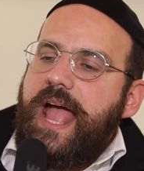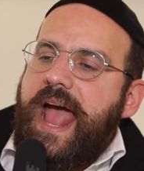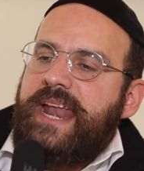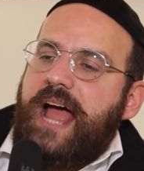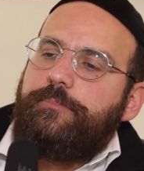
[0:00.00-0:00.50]

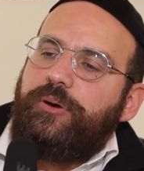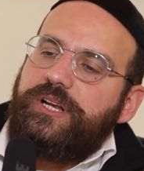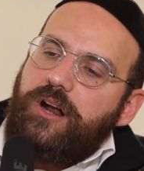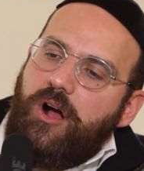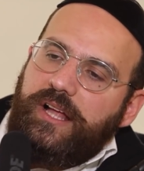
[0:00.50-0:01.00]
And I put
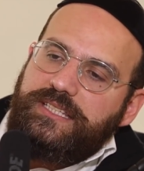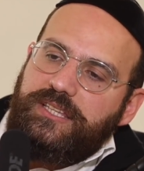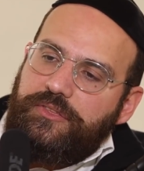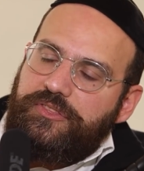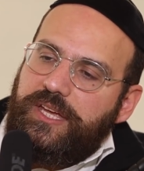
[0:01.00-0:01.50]
it onto
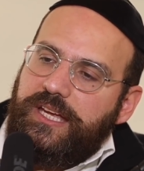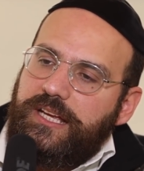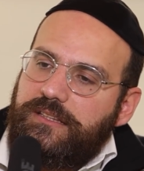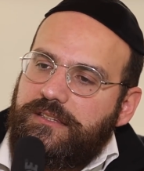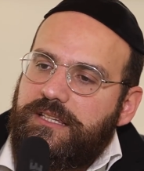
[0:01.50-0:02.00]
the thing.
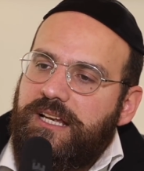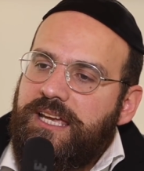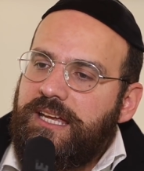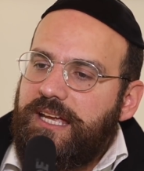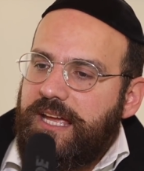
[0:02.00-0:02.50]

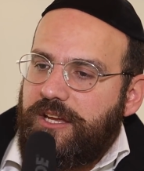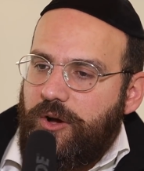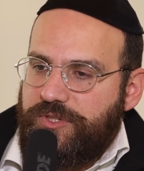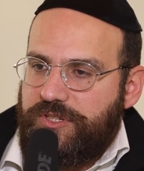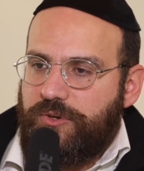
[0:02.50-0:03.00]
It
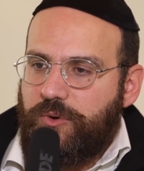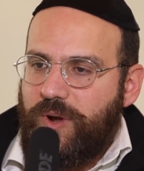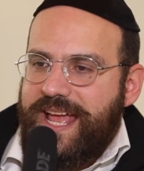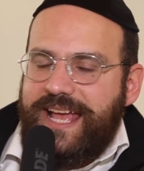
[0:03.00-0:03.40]
goes through.